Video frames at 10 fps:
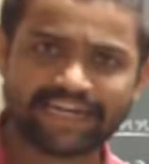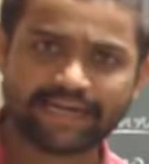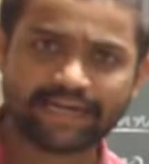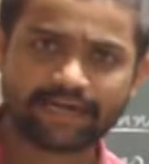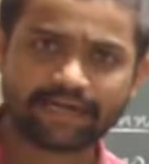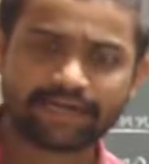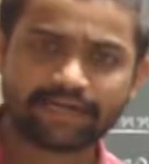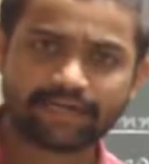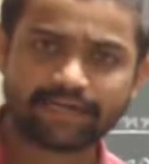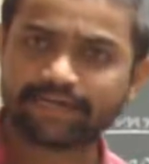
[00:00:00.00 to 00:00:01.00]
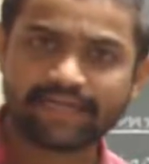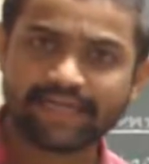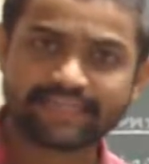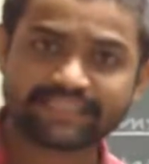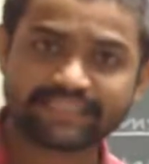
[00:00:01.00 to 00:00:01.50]
year,
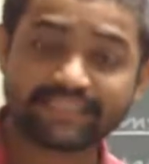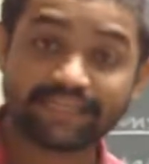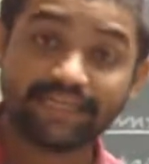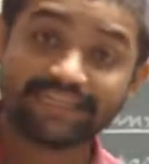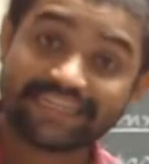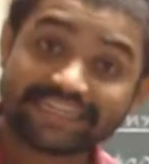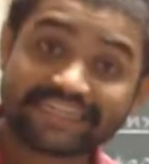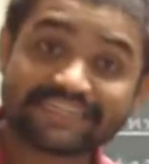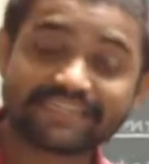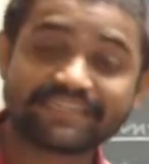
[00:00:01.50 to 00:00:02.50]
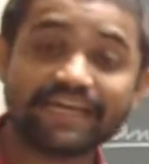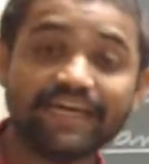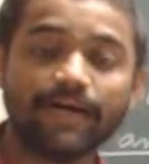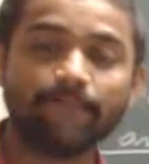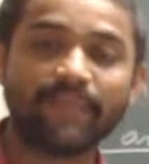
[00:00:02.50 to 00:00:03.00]
isn't it? That is
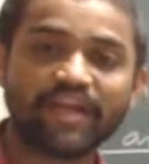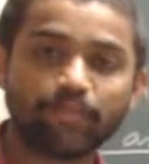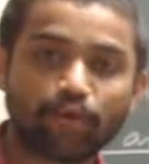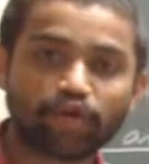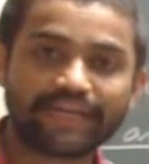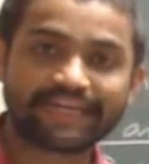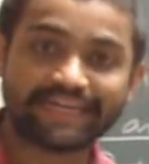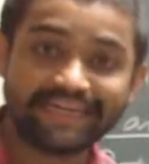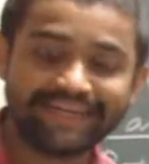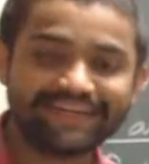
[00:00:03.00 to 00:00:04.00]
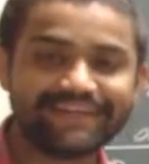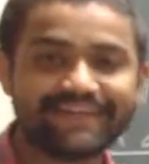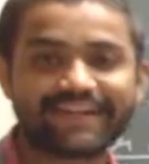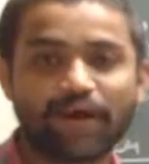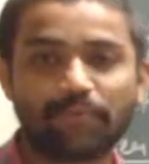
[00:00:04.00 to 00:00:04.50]
the main important
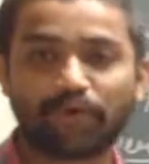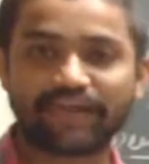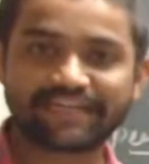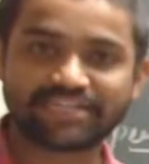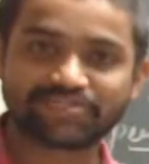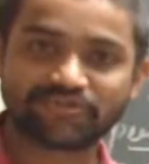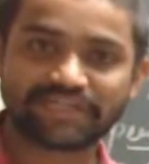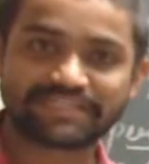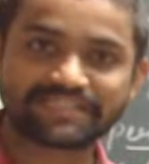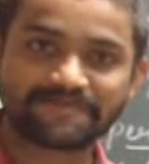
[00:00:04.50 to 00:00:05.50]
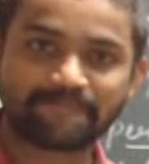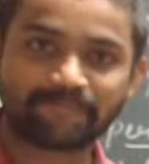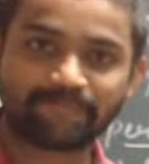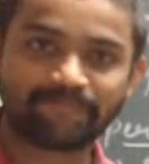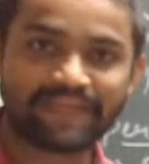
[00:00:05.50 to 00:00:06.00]
in compound interest rates,
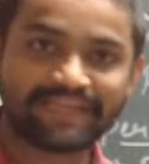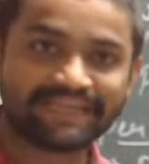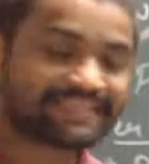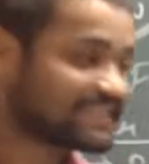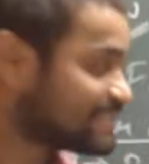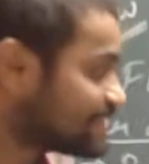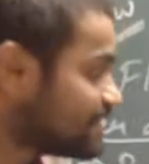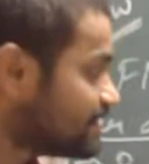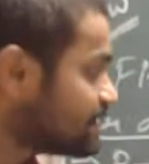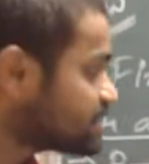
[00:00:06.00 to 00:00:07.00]
isn't it?